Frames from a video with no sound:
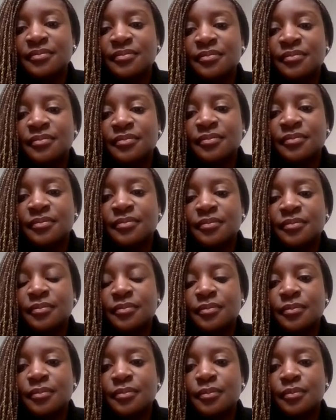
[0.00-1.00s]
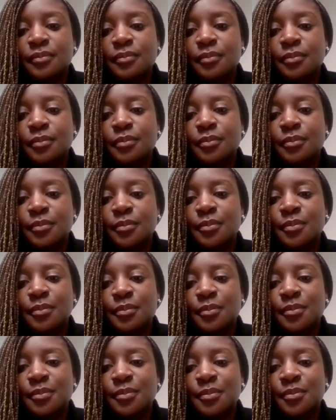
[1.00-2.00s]

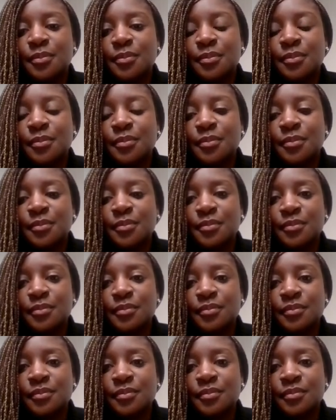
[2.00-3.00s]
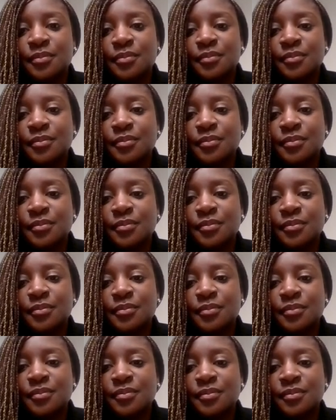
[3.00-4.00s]

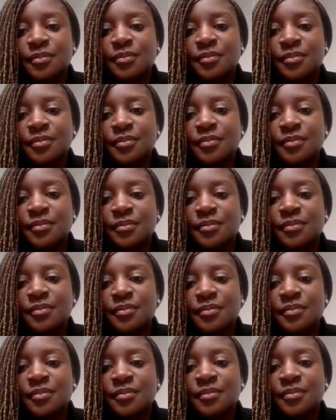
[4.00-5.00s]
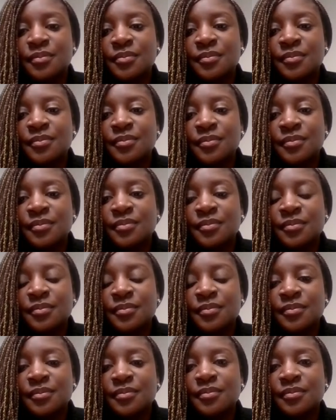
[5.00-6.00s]

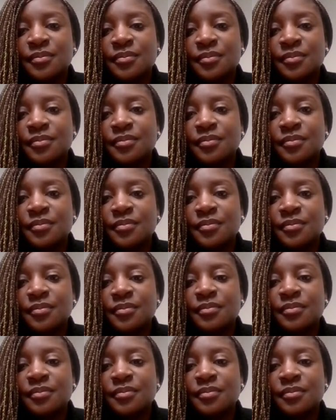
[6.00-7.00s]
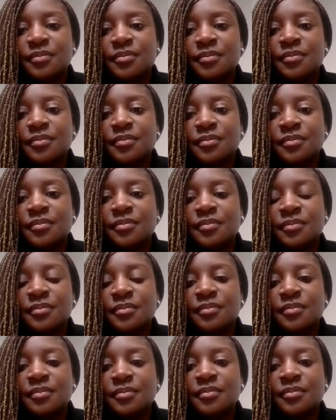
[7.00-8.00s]
This person isn't speaking.